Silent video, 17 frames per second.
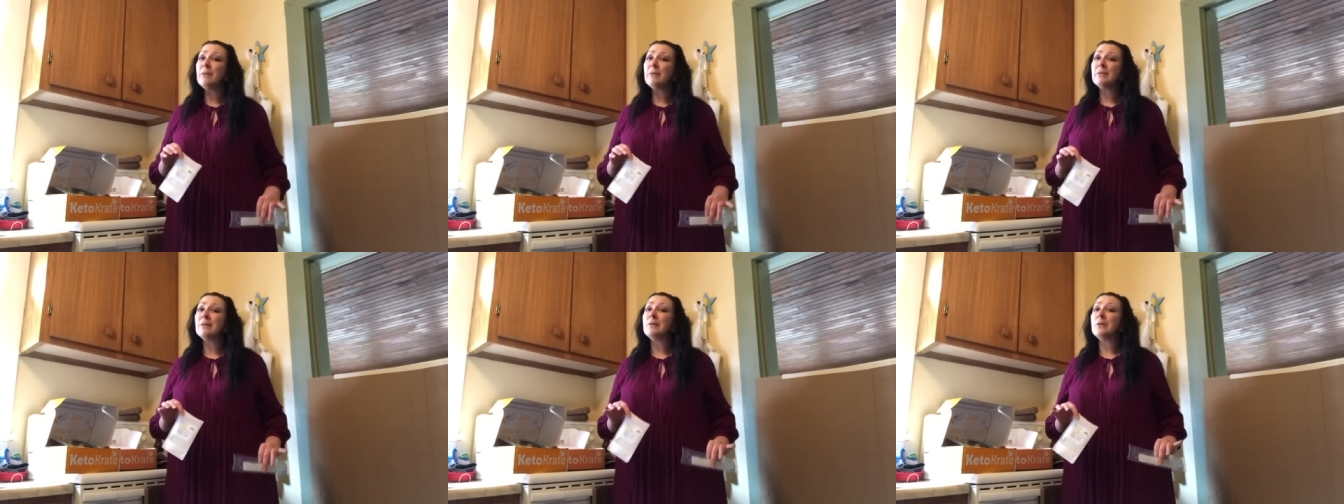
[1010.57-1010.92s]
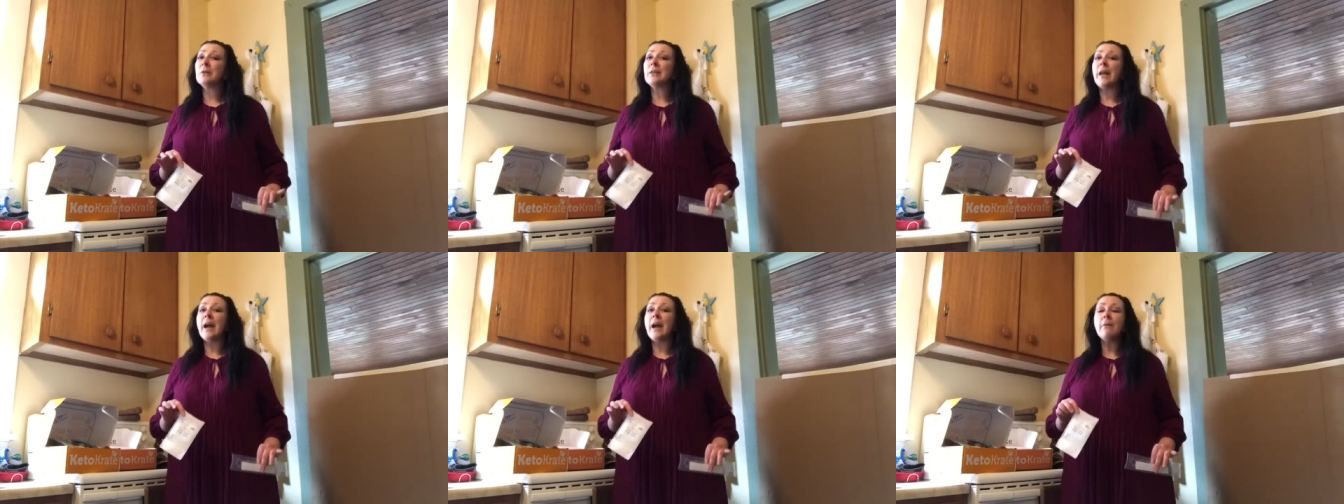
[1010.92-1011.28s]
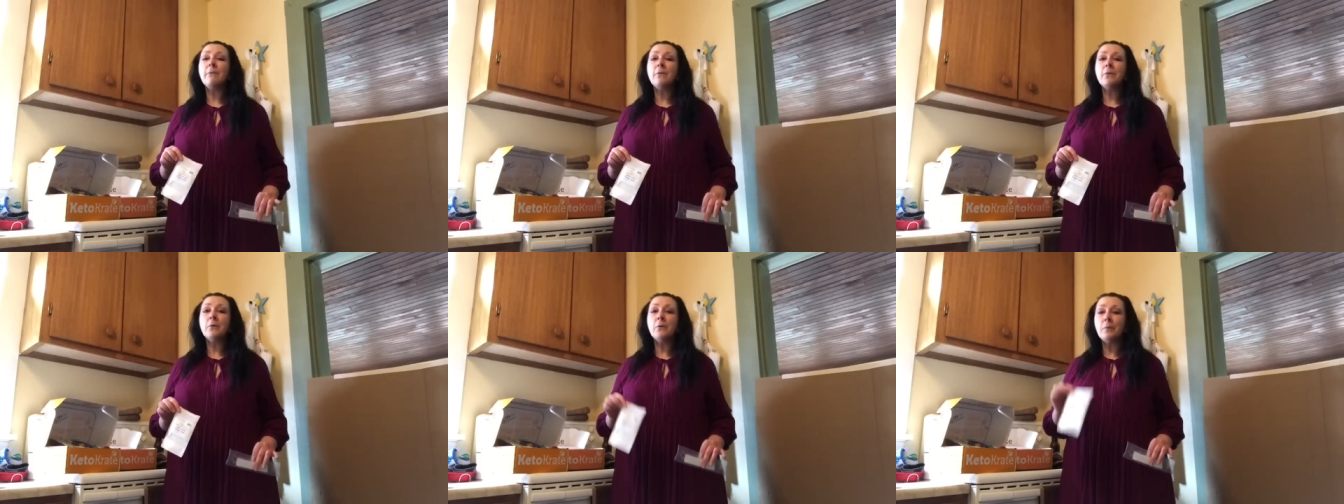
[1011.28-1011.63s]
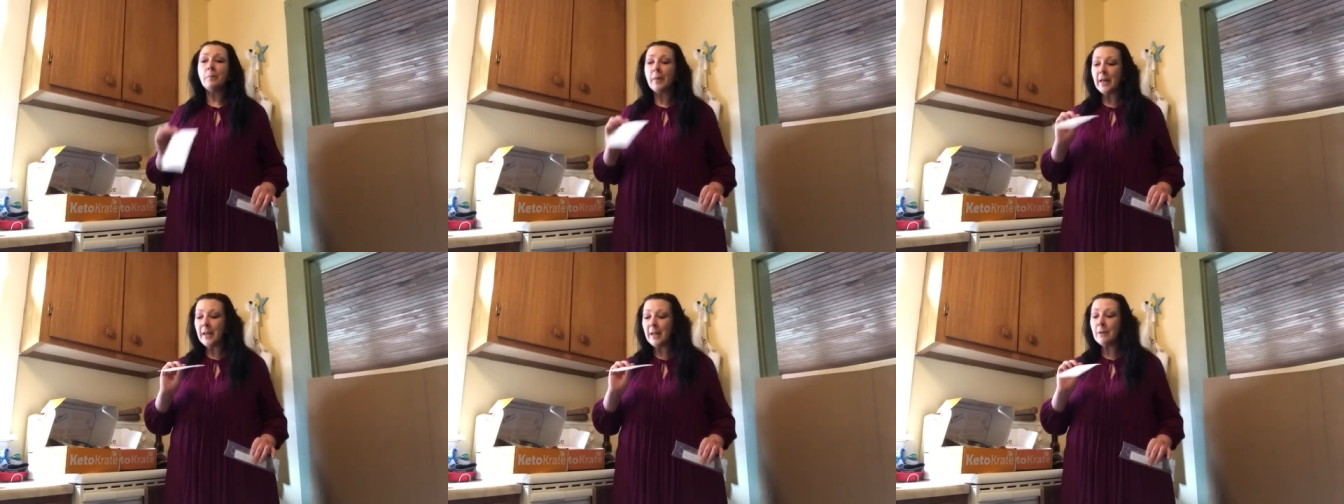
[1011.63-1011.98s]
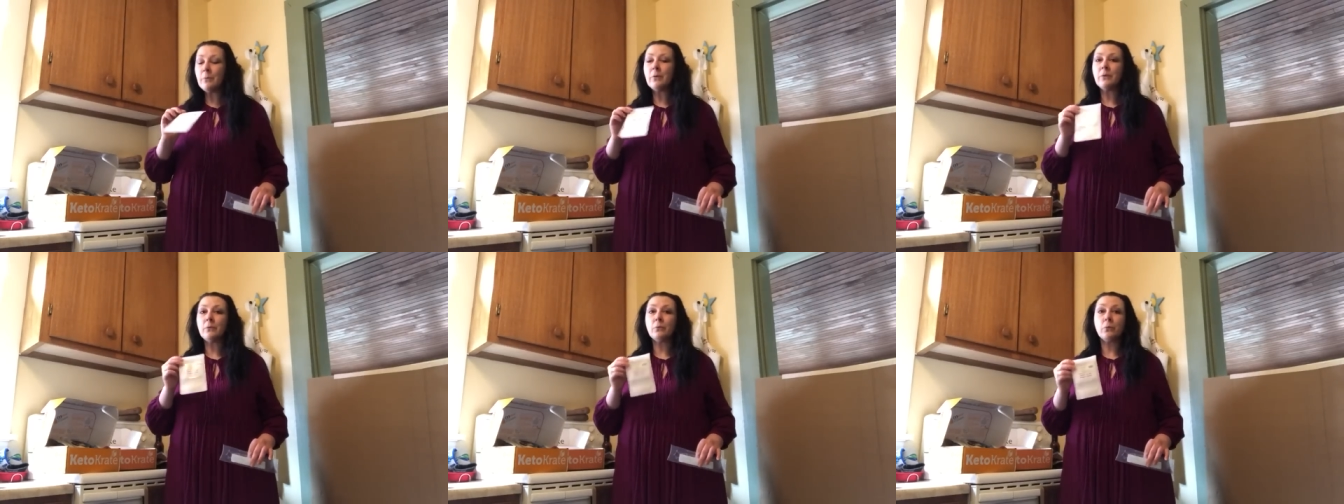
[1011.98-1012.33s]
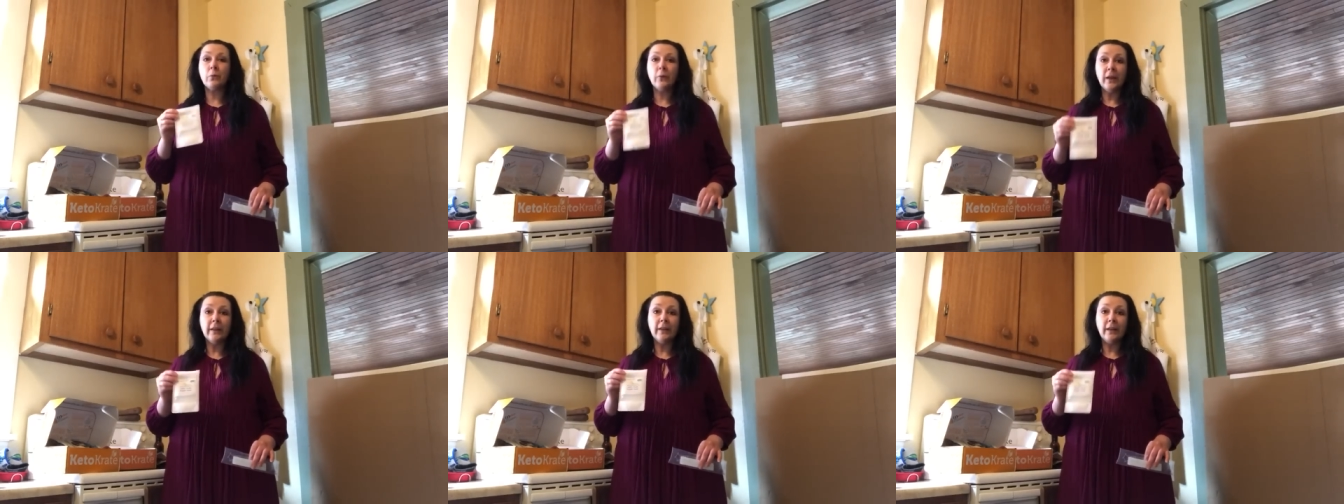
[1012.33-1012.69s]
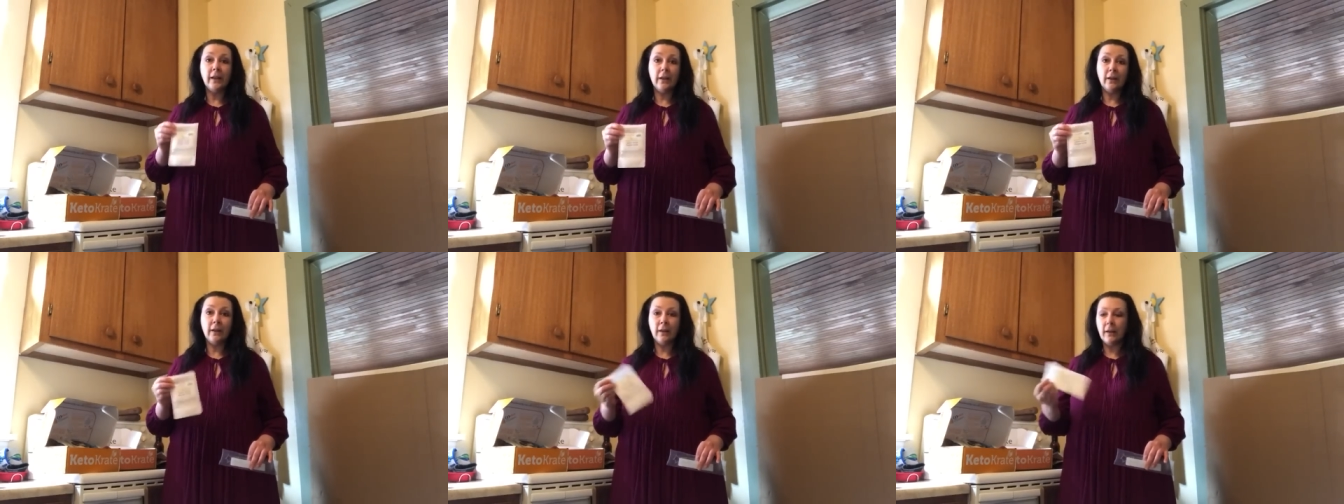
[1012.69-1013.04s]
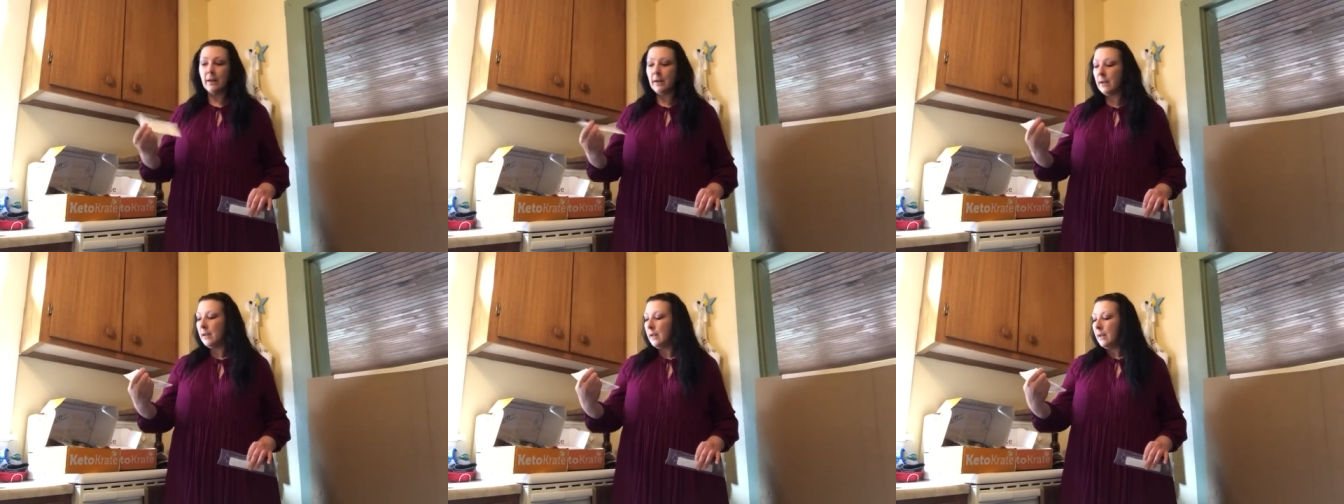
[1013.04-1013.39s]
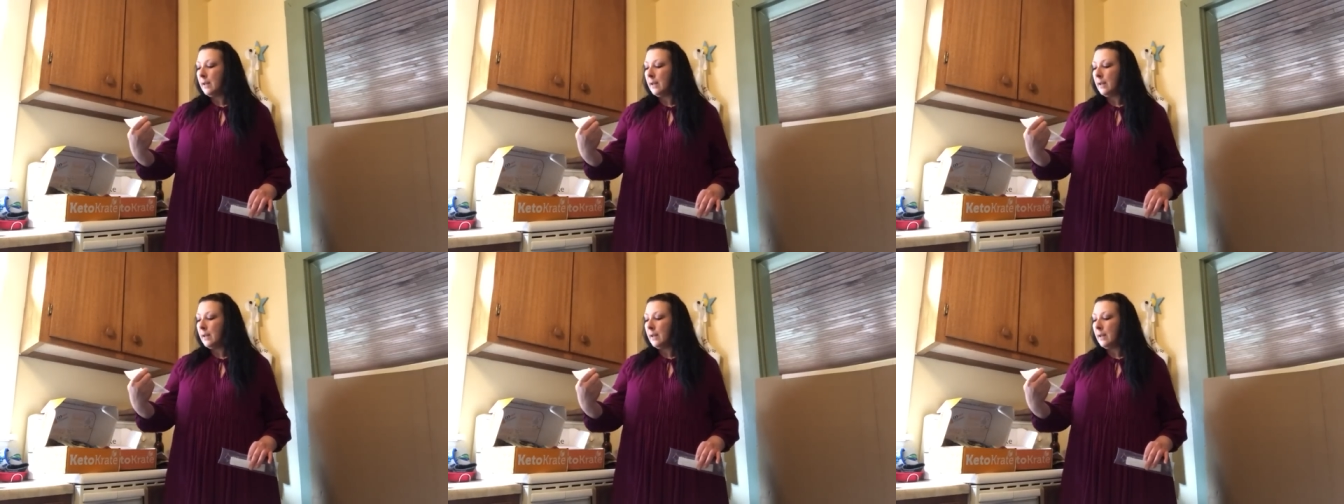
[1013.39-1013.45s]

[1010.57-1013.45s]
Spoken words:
I was a little doubtful, but it was really good.